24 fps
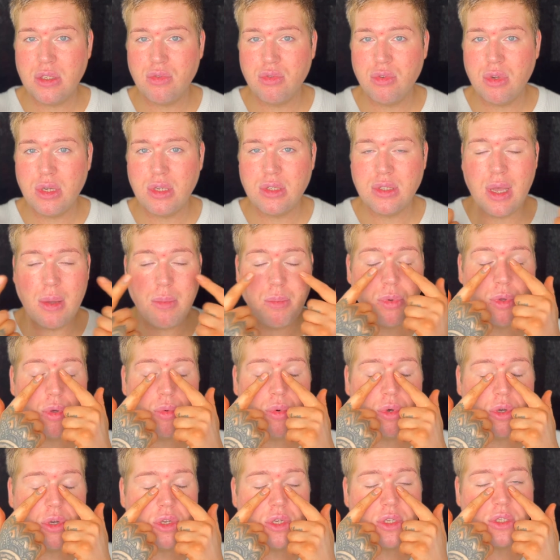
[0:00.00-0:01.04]
for example,
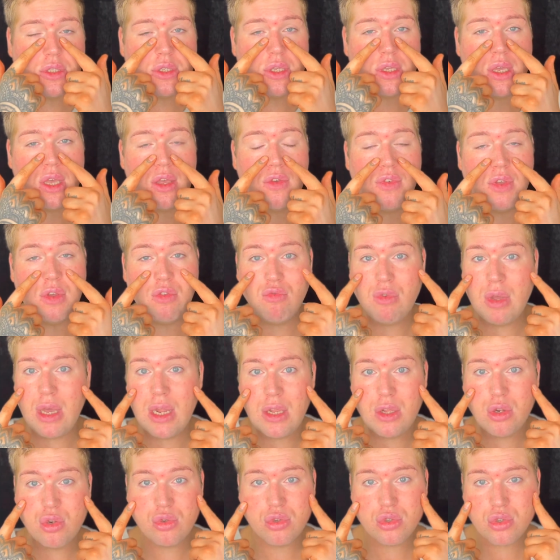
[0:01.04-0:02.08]
we're gonna see if it
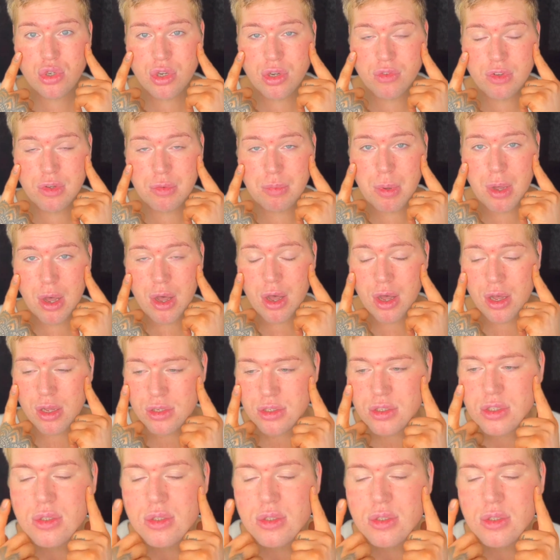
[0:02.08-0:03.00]
really does cover pores.